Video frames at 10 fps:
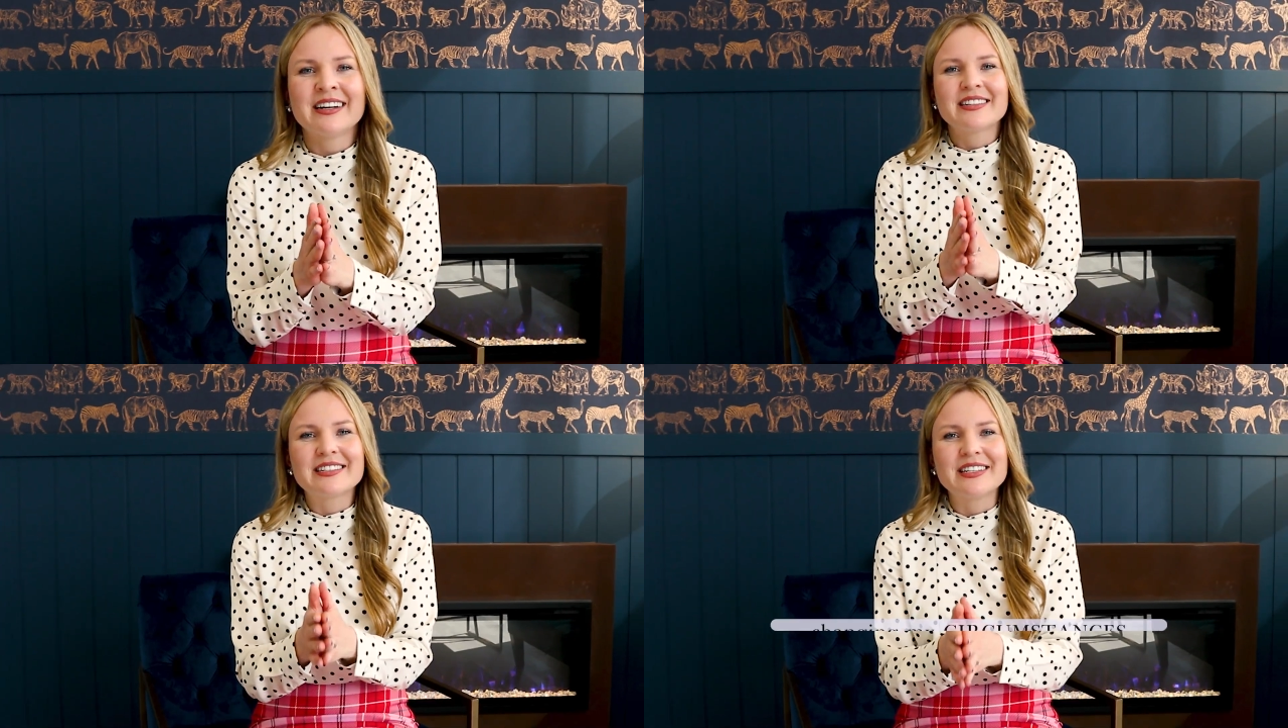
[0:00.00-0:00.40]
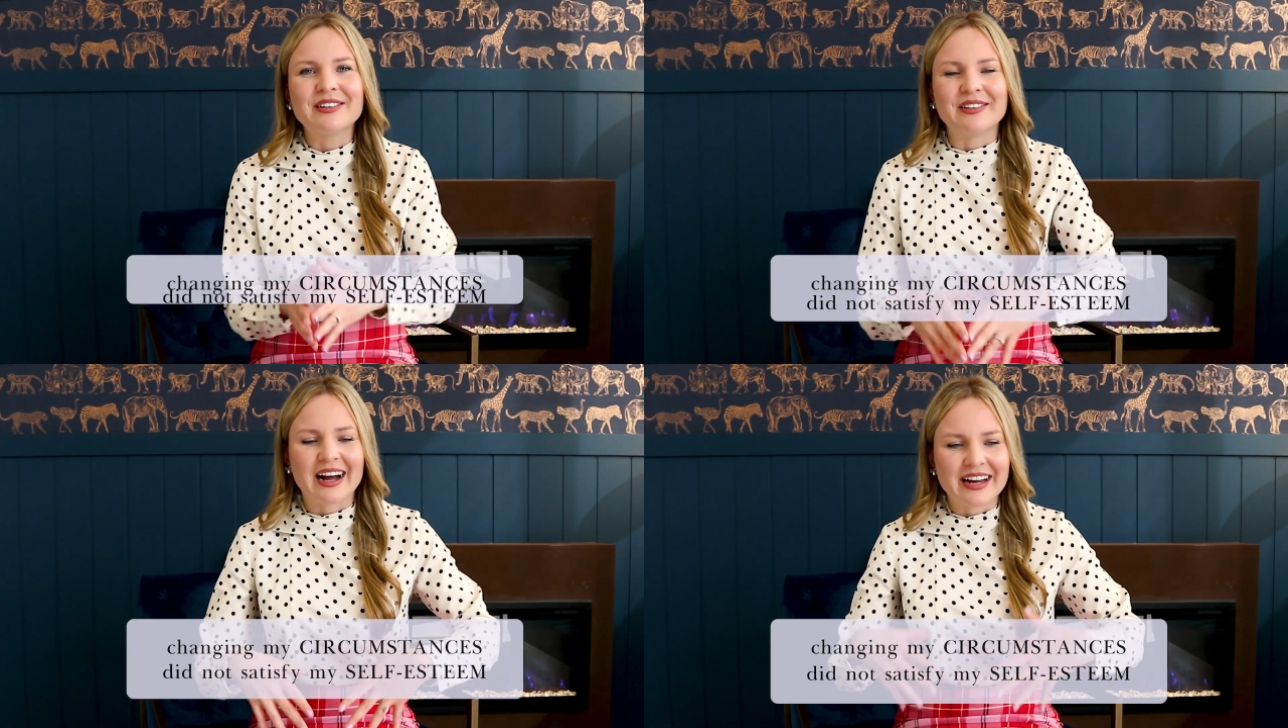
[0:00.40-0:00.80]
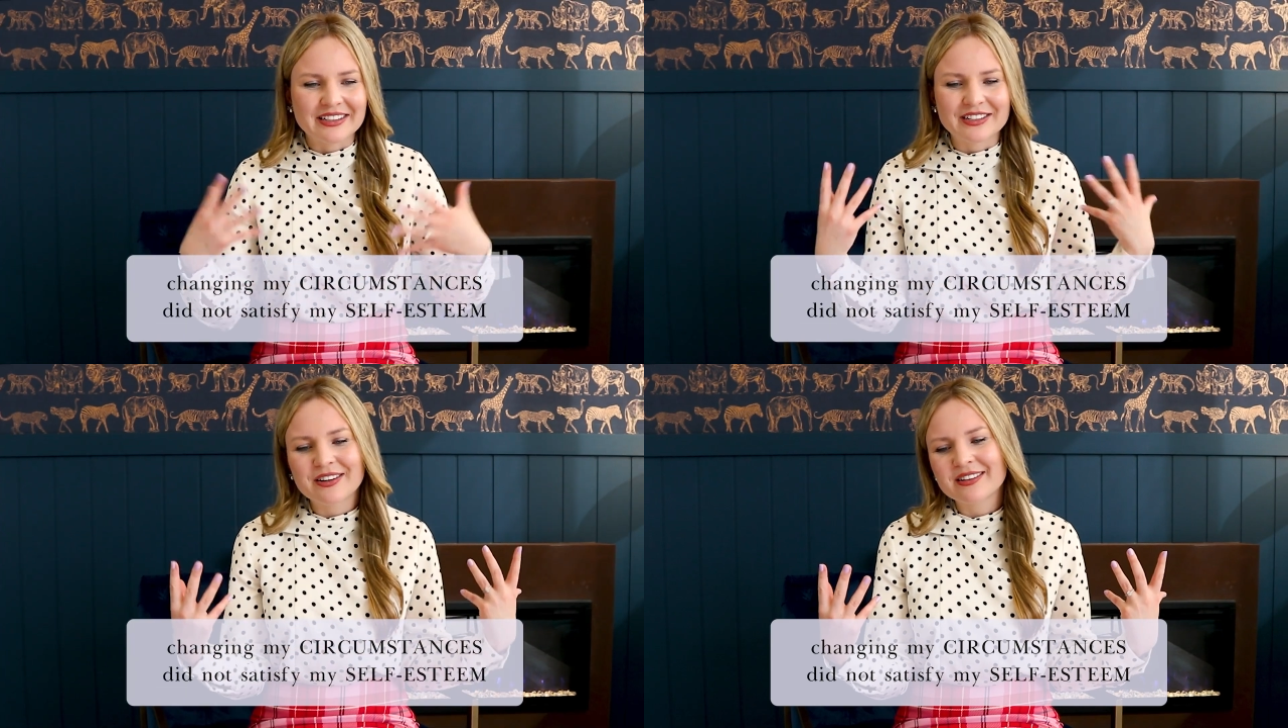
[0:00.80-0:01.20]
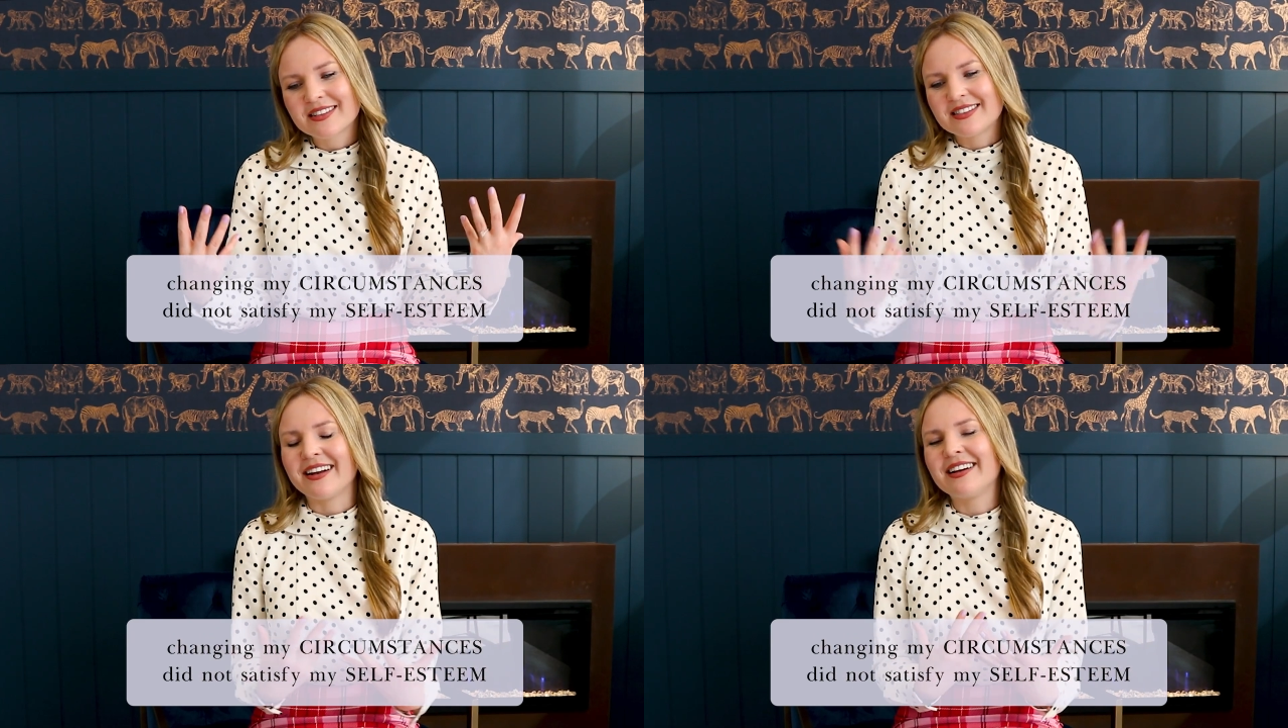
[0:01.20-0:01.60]
Still, I did
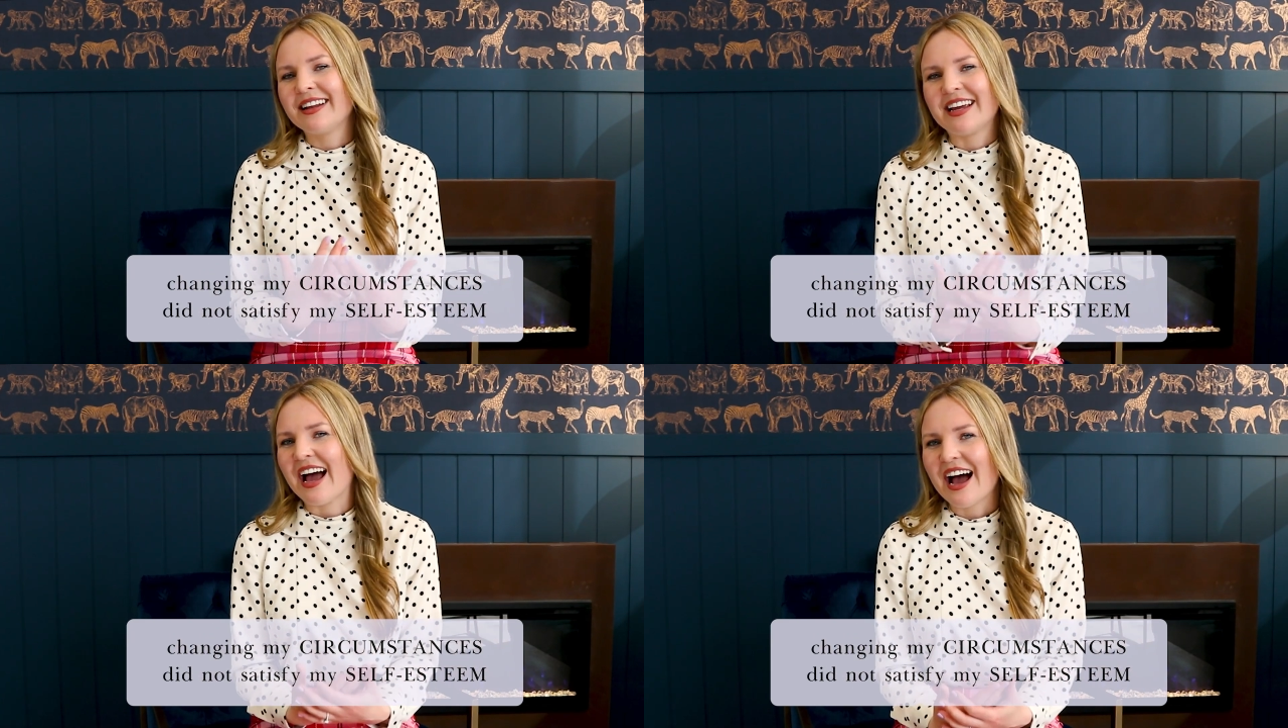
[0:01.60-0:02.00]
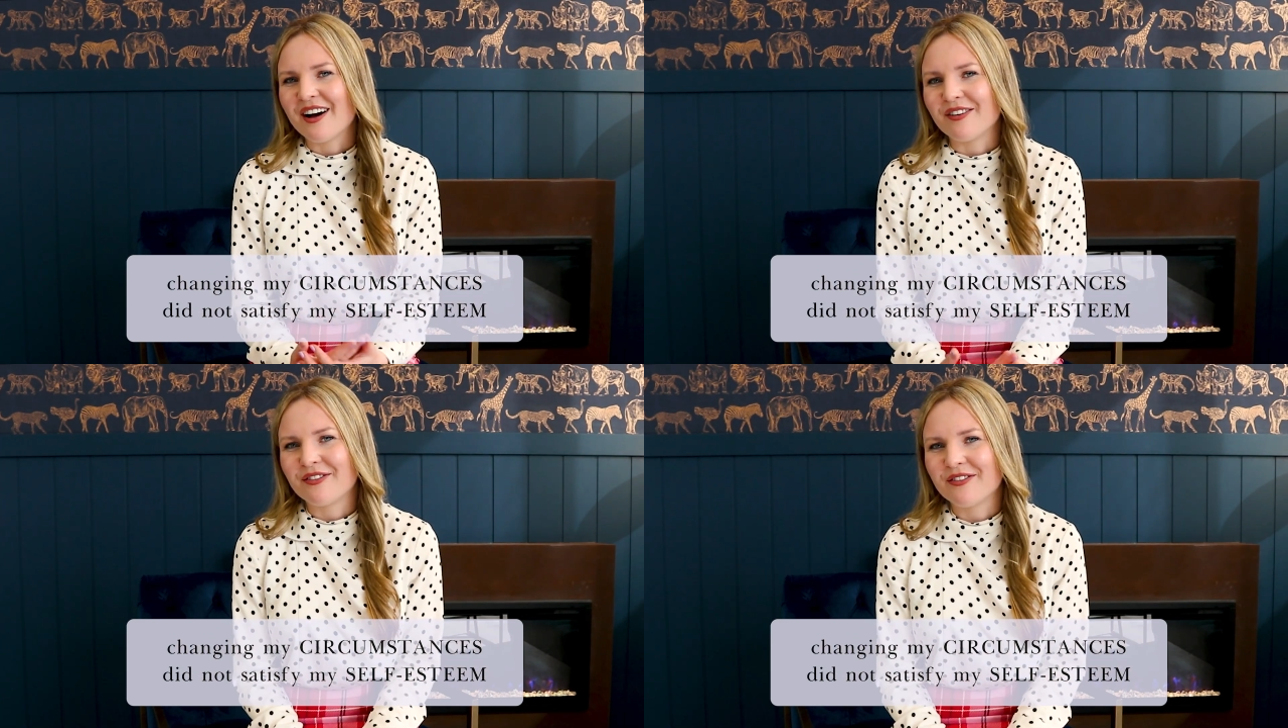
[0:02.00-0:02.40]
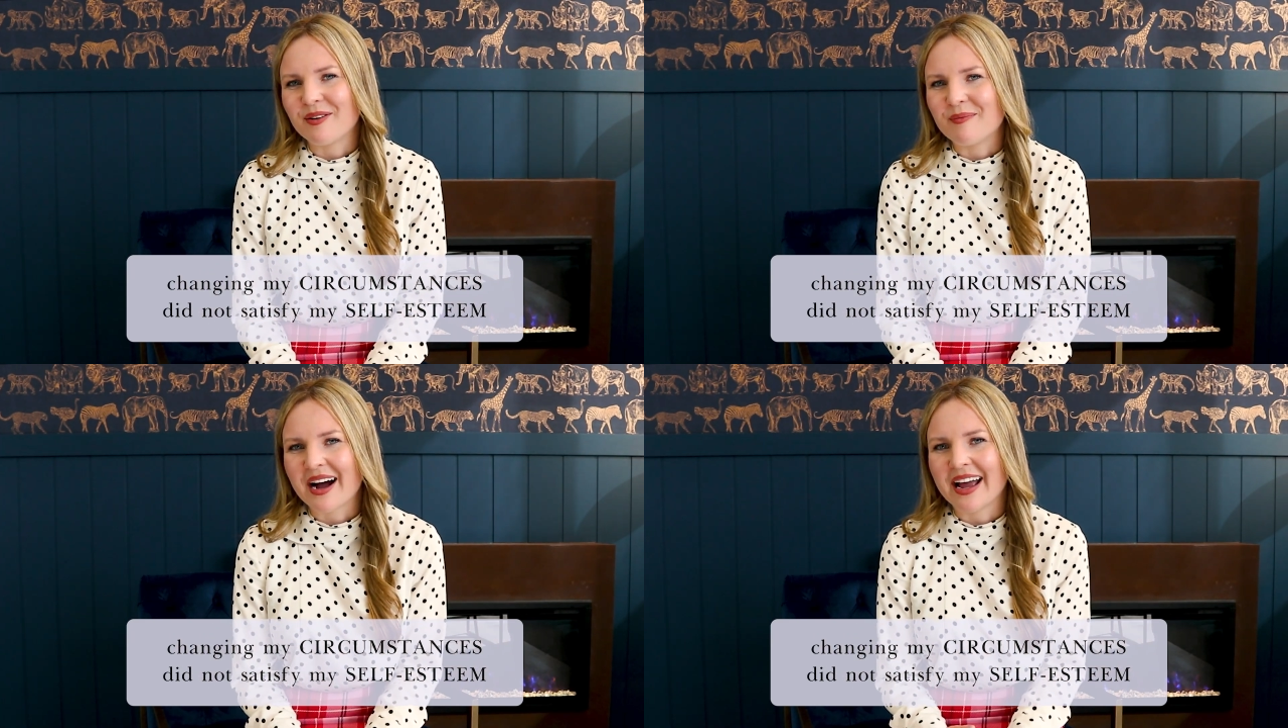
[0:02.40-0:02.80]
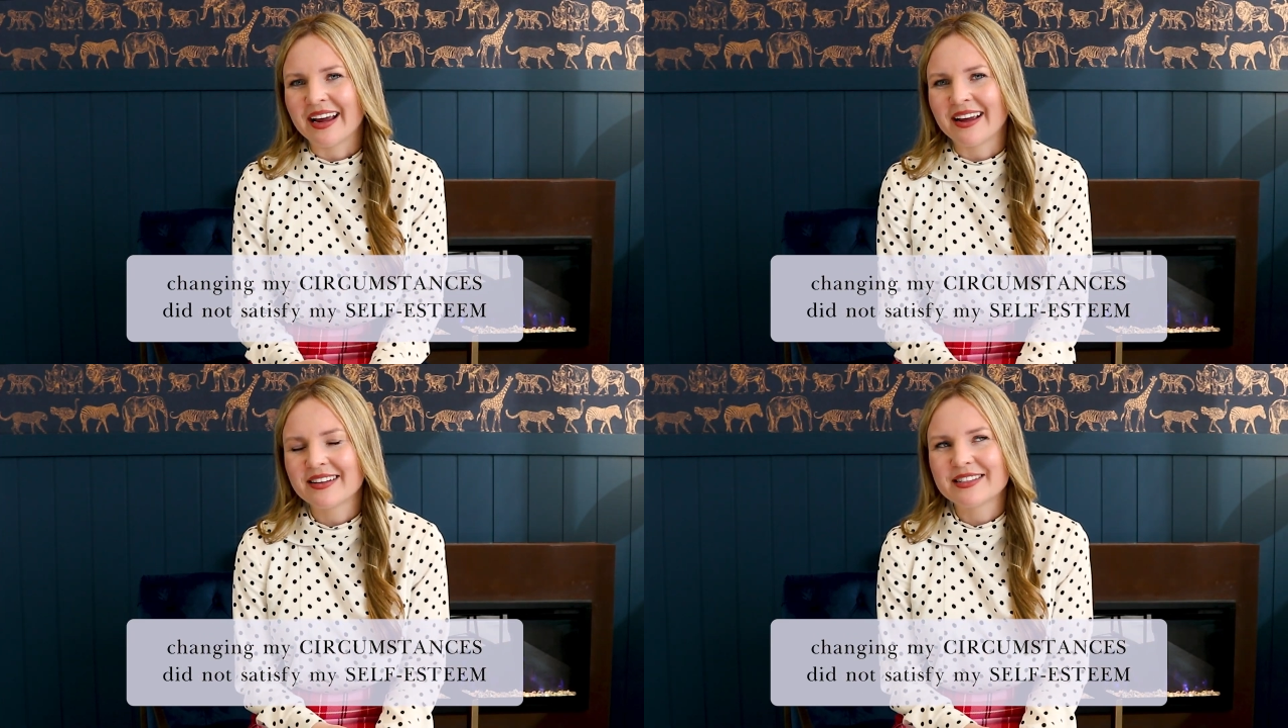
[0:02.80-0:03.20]
not suddenly have
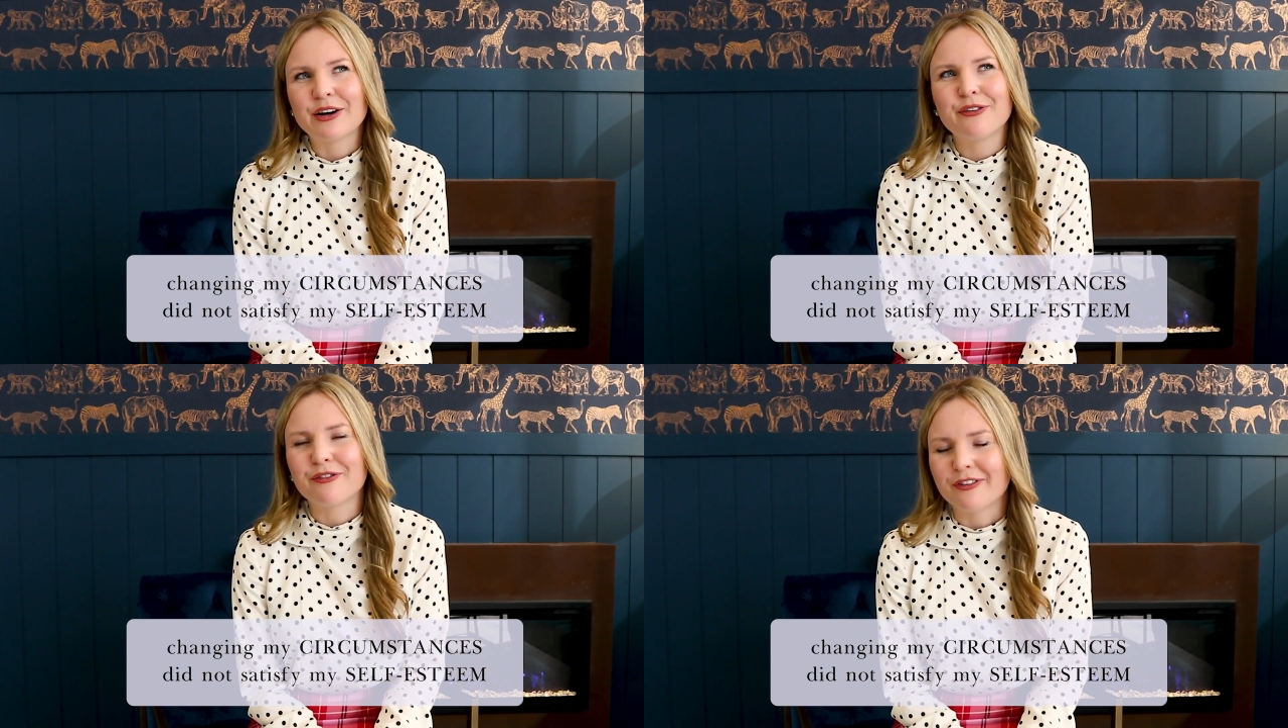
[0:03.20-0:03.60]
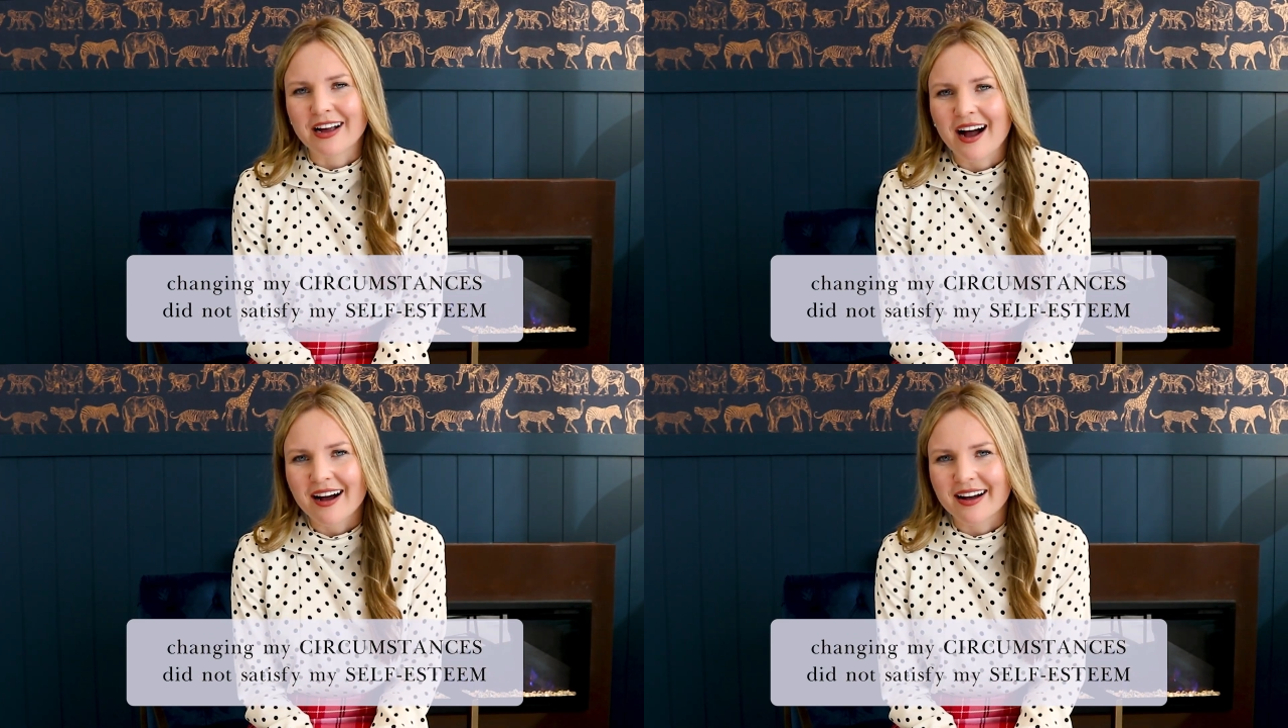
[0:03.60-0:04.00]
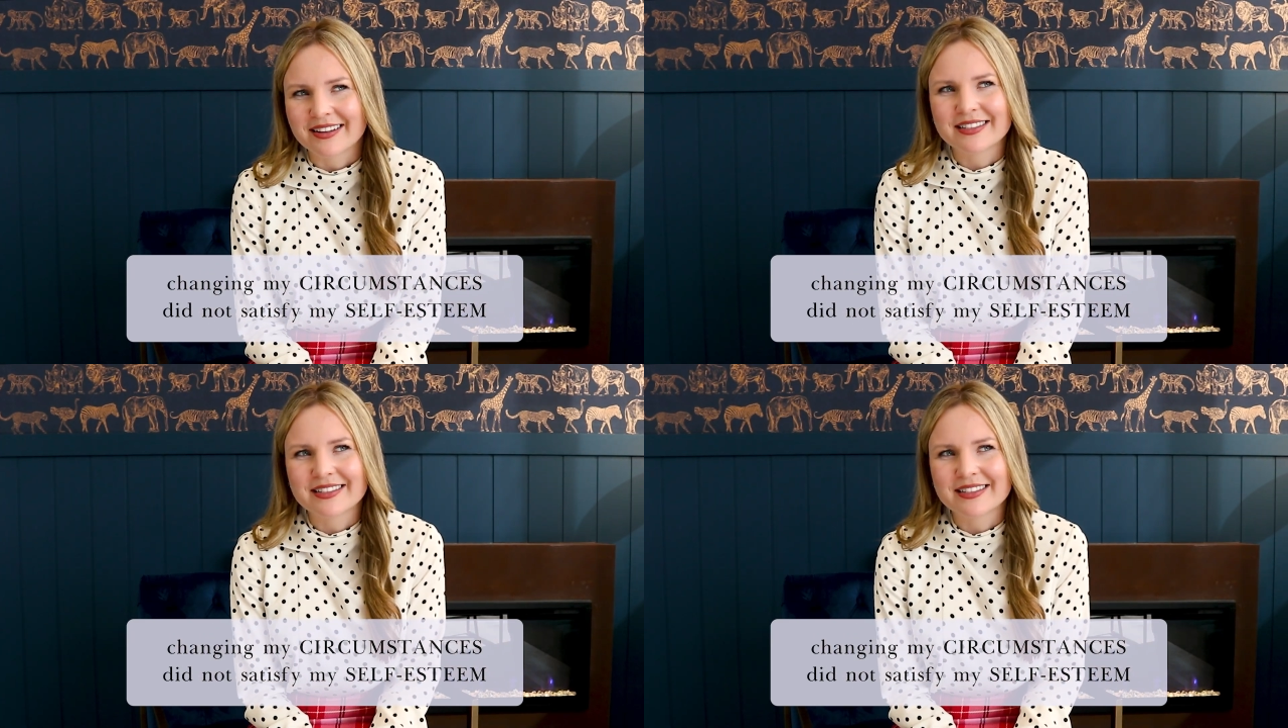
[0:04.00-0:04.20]
my self-regard,